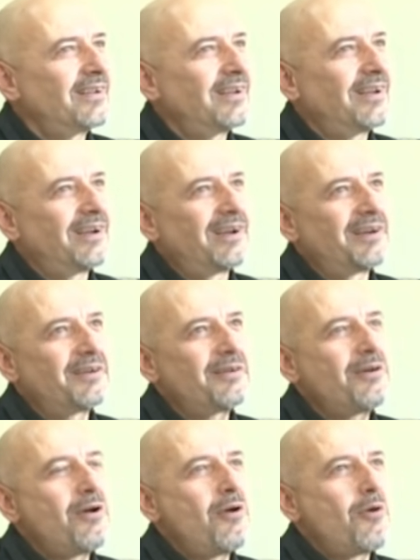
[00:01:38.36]

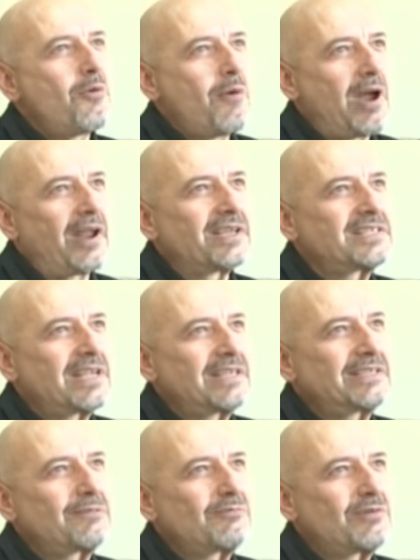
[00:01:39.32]
Well, I
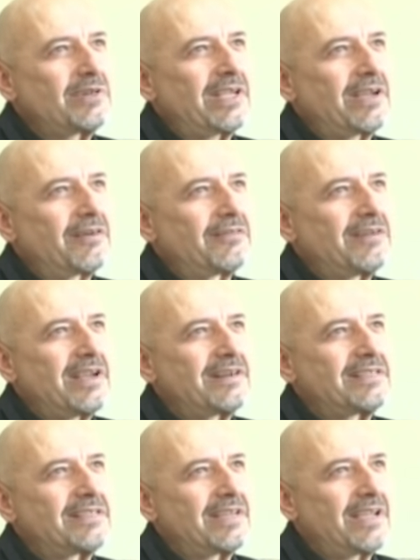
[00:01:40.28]
started working on
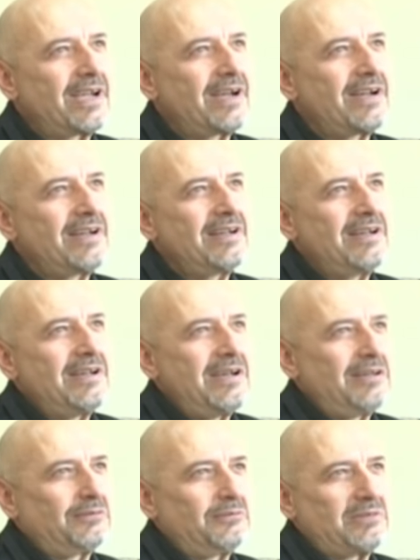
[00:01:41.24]
Eritrea
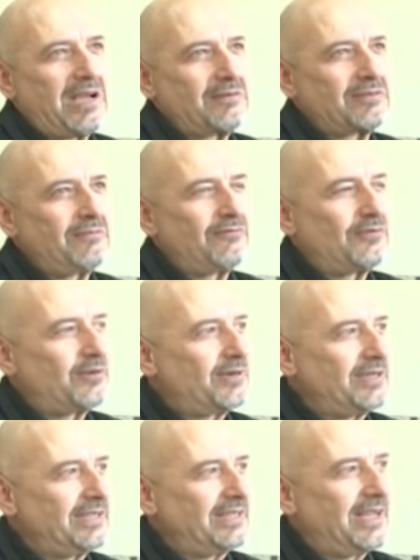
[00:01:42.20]

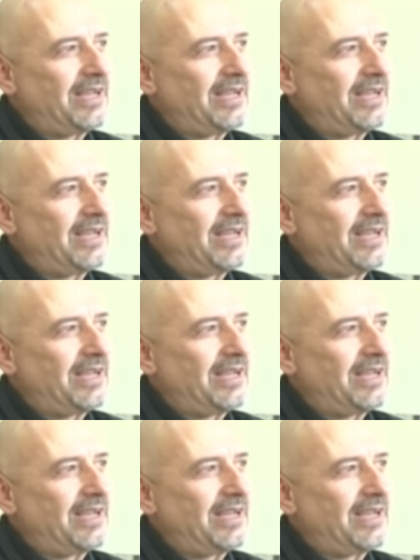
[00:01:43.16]
2004